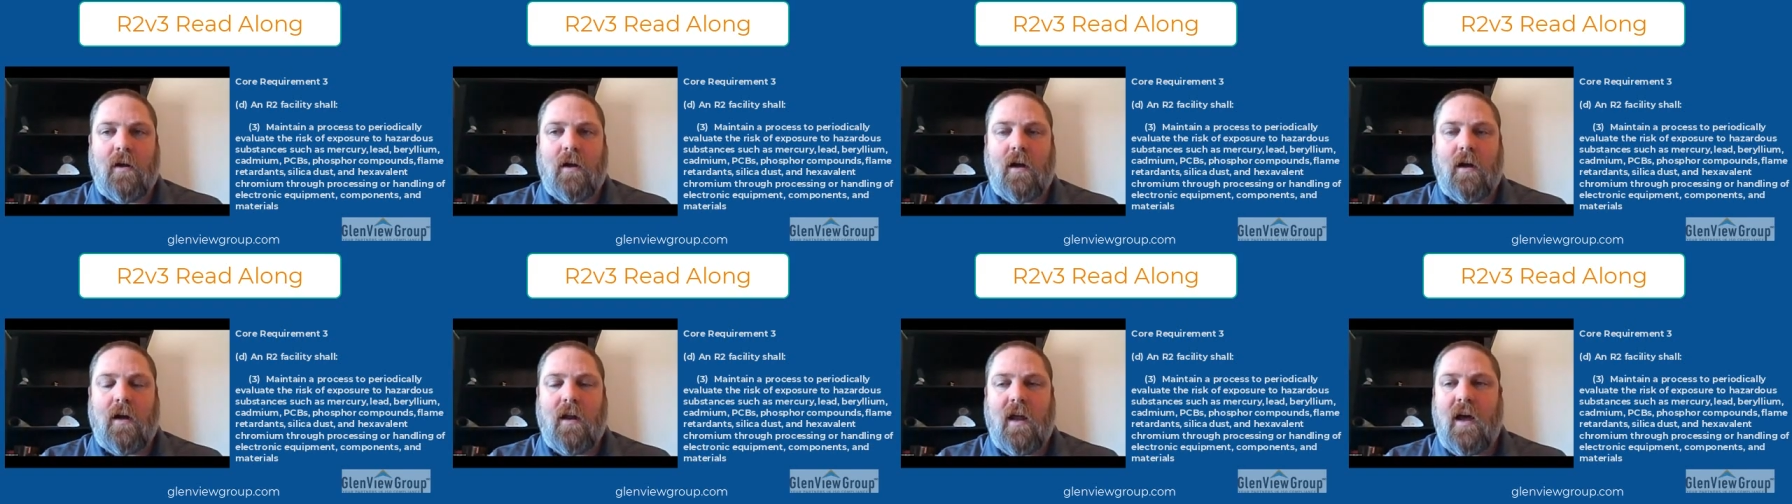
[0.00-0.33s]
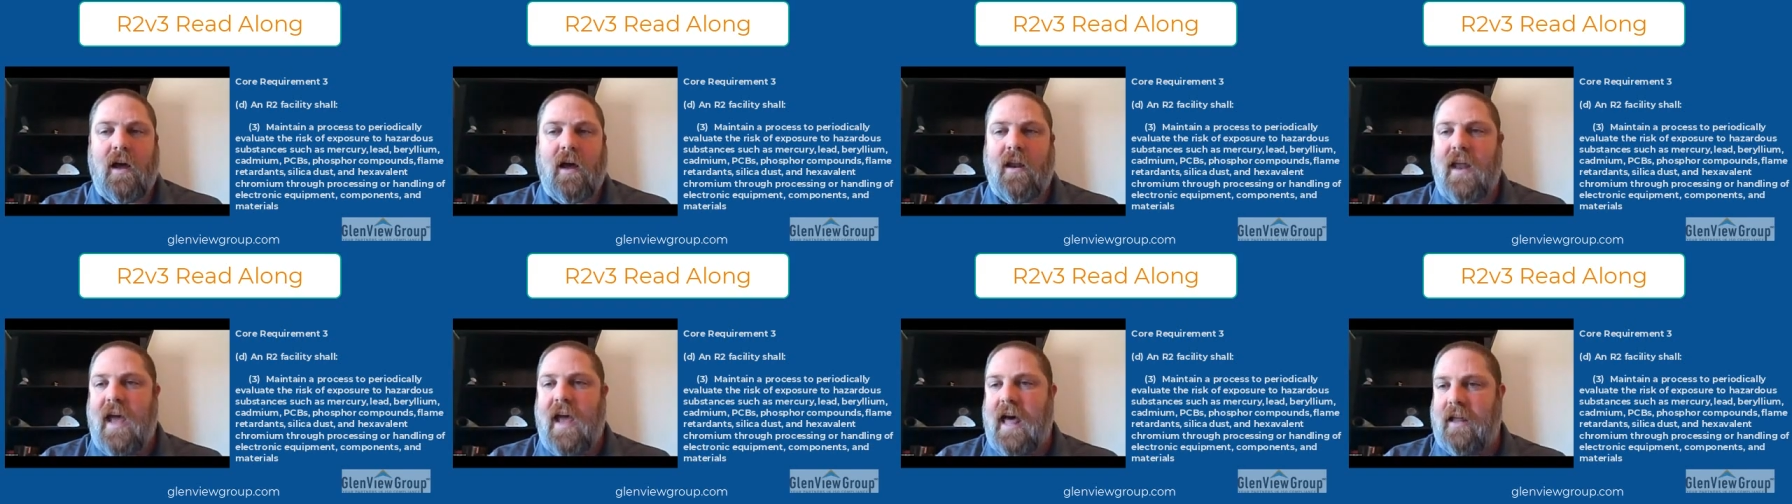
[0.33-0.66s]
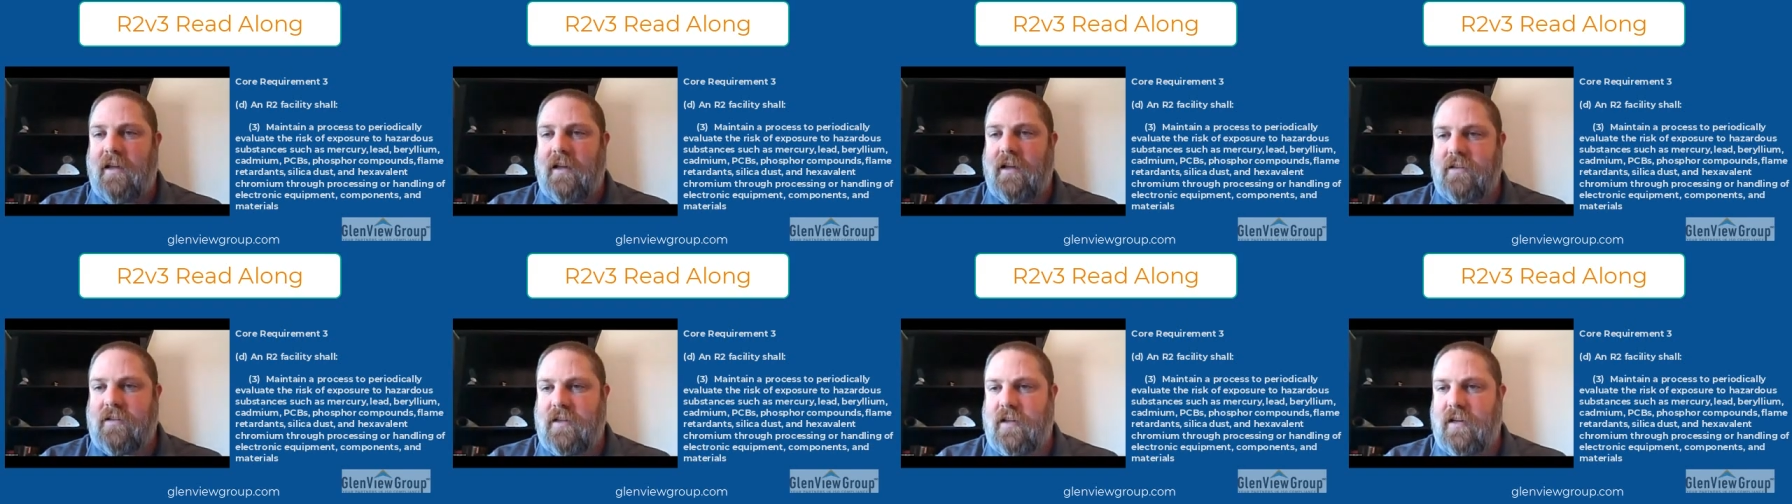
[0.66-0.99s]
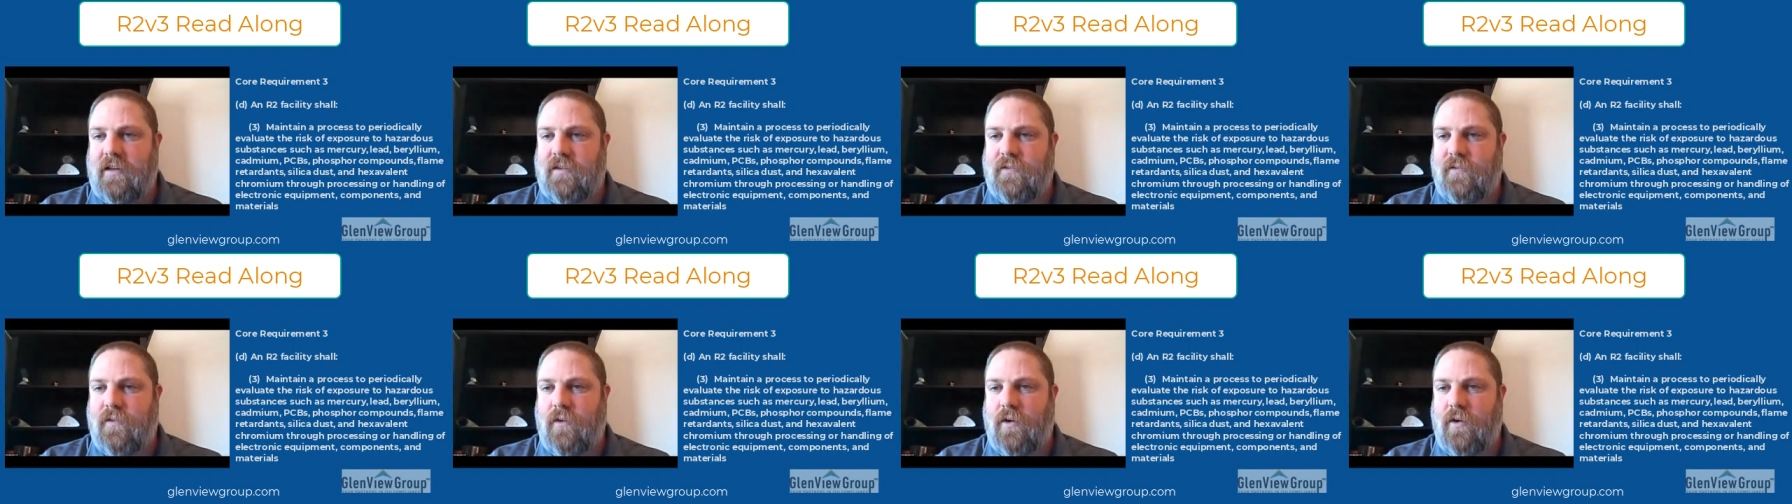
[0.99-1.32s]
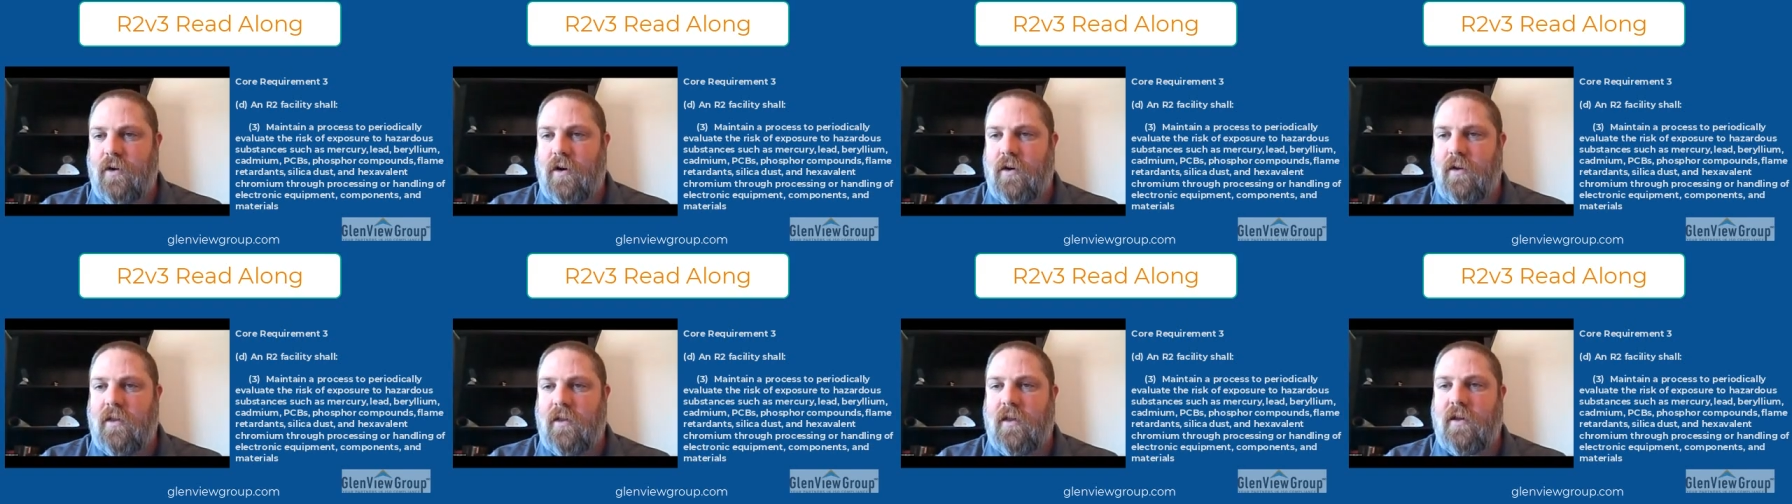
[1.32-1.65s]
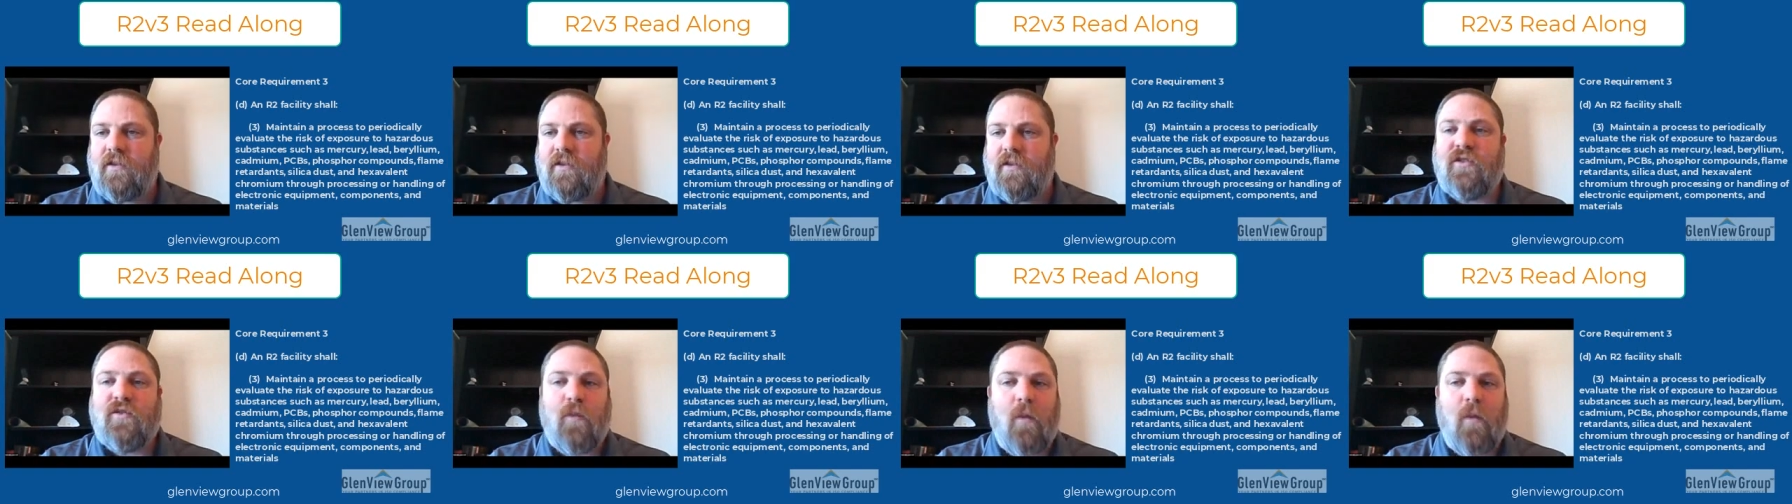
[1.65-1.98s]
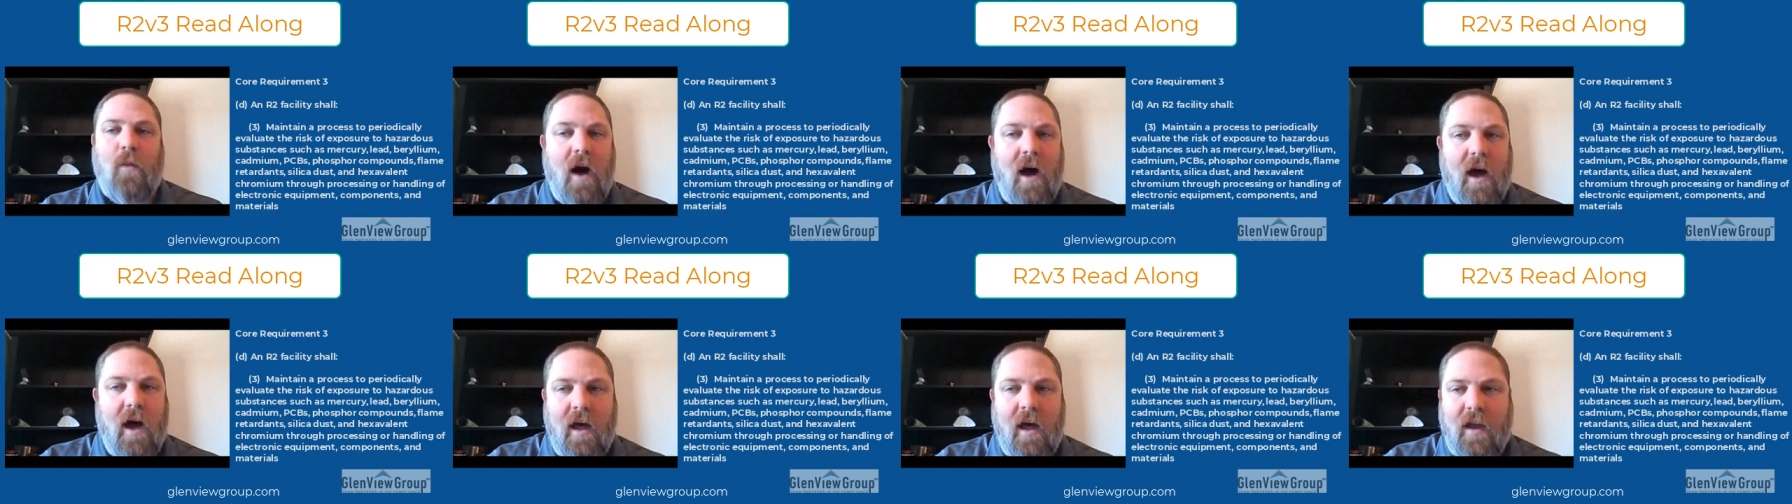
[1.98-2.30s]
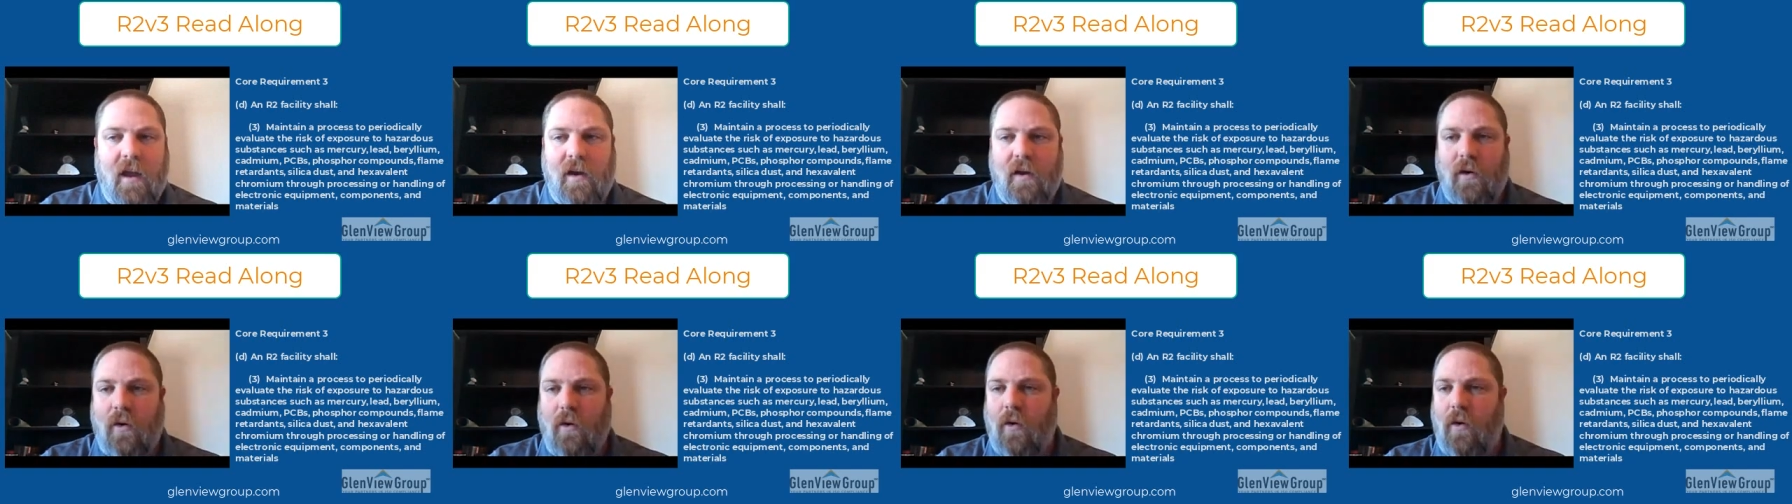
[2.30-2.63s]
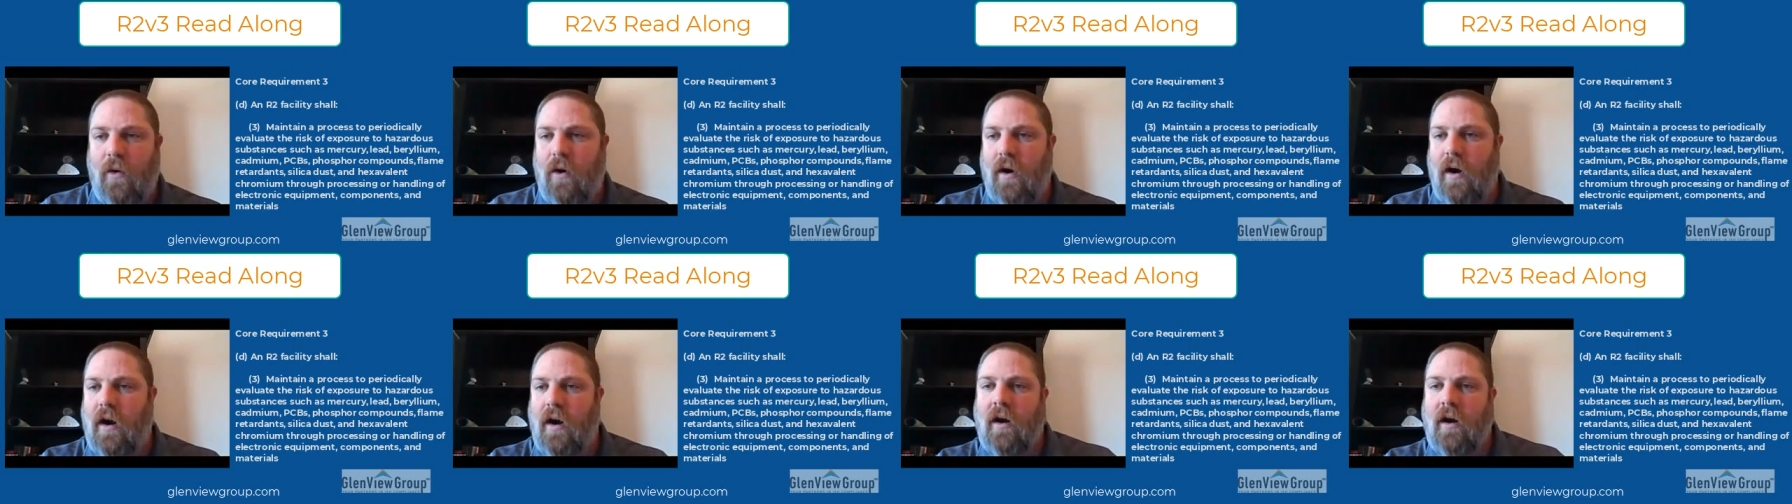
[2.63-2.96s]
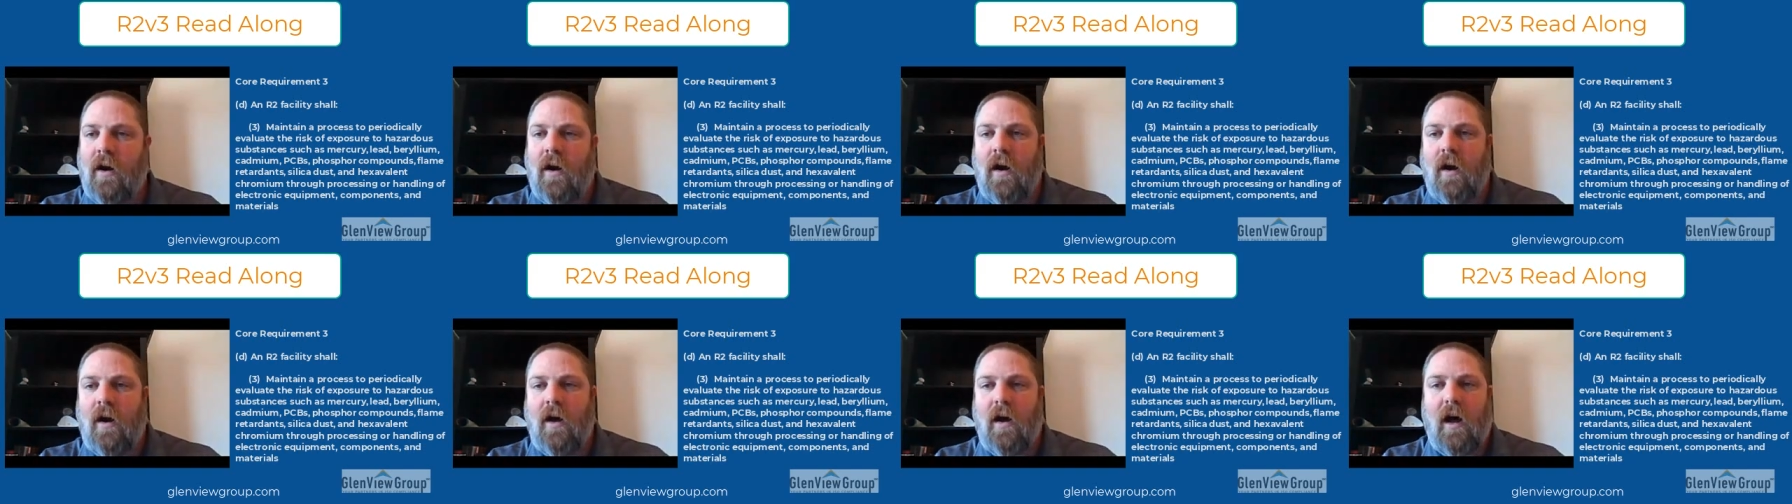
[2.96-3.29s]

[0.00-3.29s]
analysis for the SWOT or